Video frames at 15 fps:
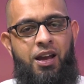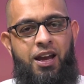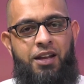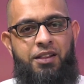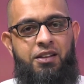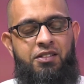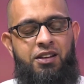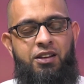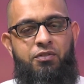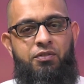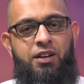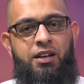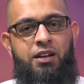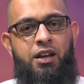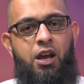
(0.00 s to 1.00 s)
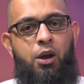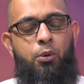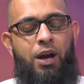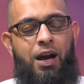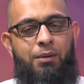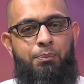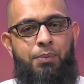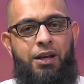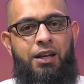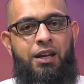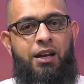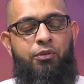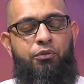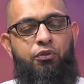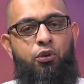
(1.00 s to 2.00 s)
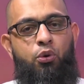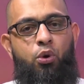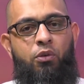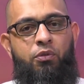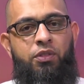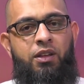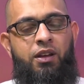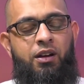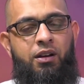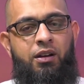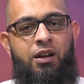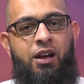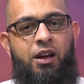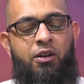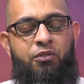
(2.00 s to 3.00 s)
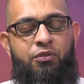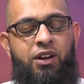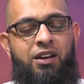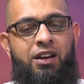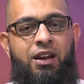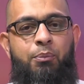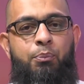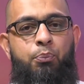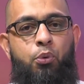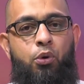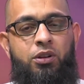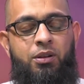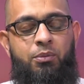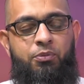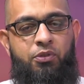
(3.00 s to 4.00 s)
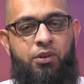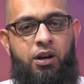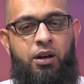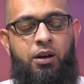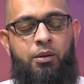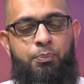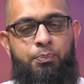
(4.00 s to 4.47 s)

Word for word: and this evening we're unpacking a few of the very important uh,